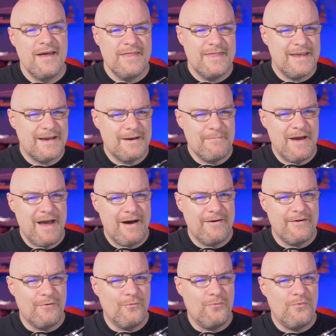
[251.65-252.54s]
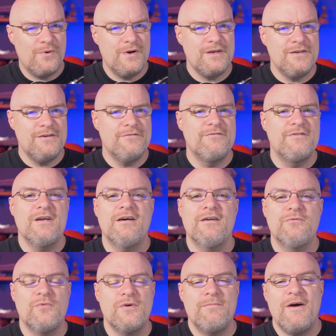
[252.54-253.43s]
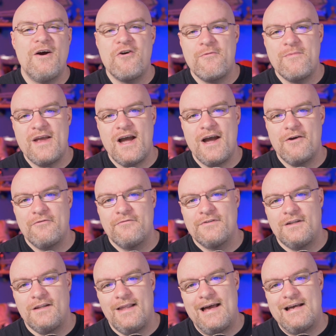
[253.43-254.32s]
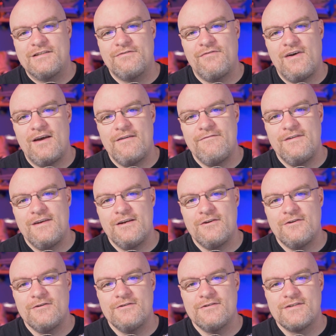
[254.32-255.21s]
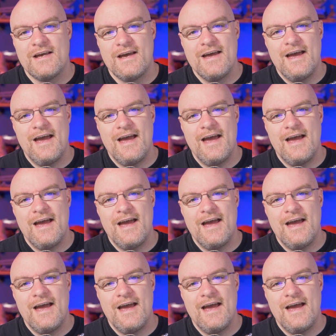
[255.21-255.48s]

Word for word: think about what you've done with Power B I over the last five years